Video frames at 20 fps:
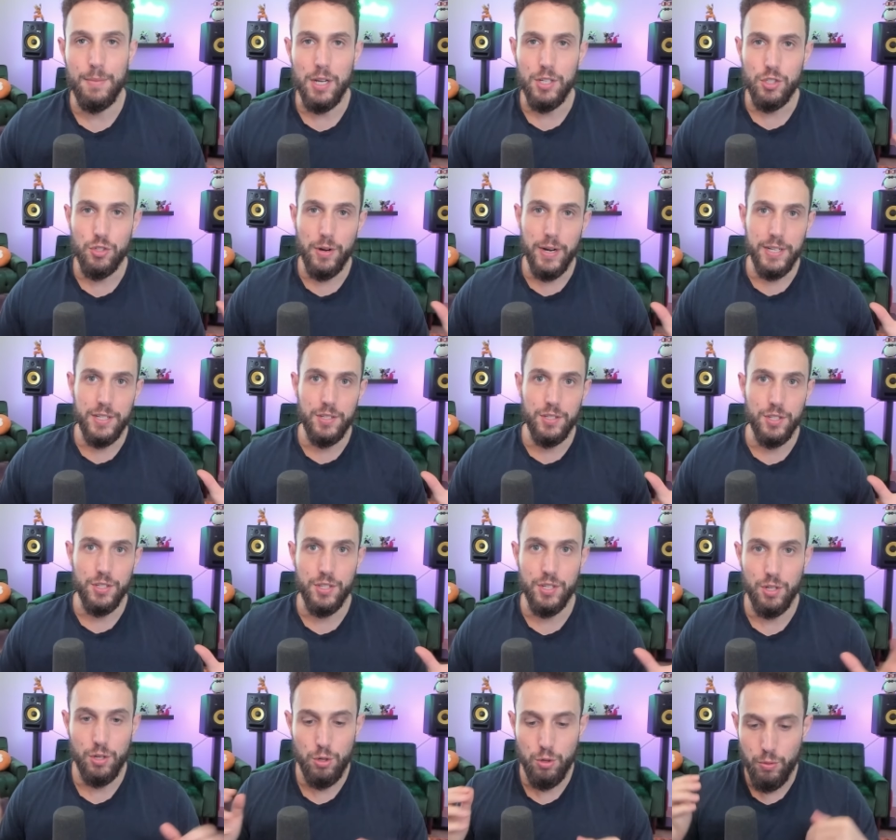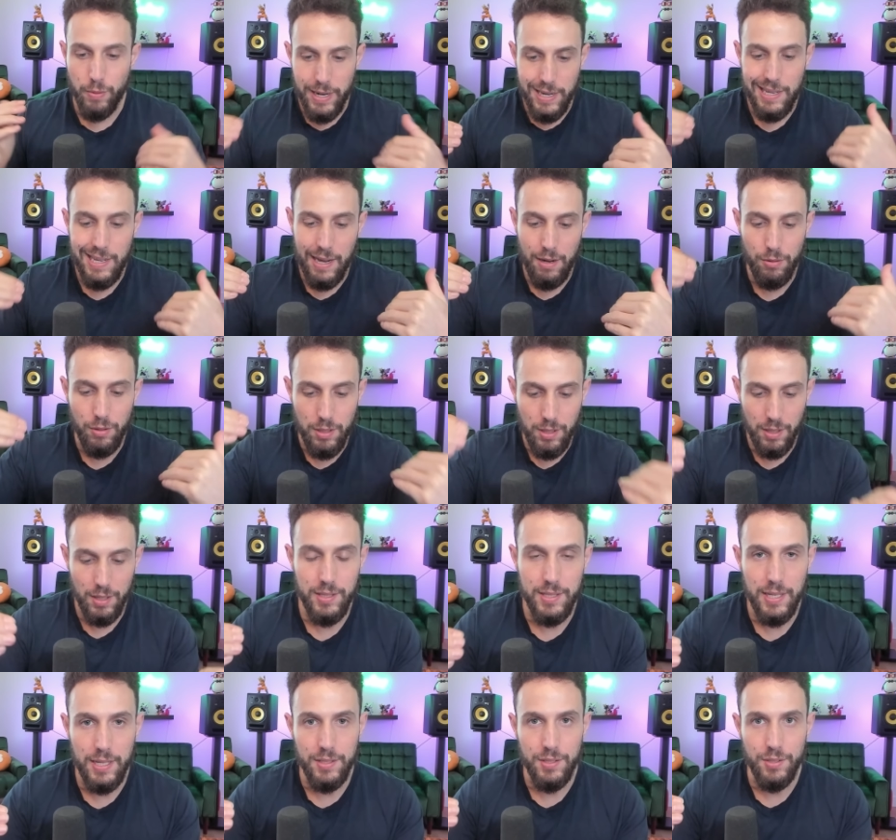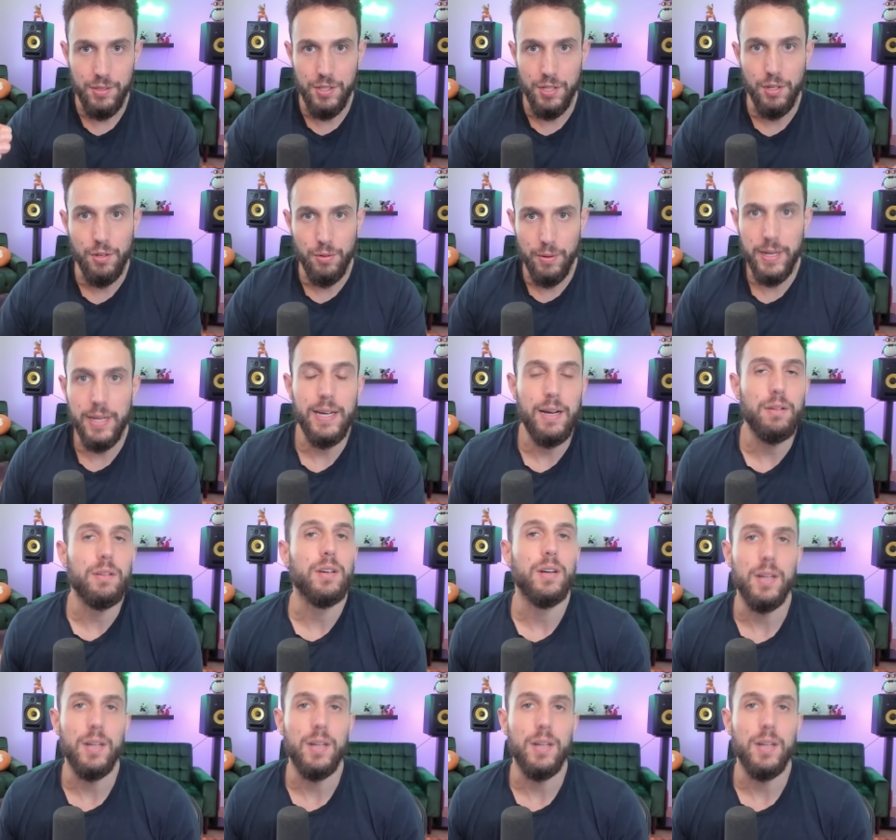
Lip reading: not trying to just crank out content to crank out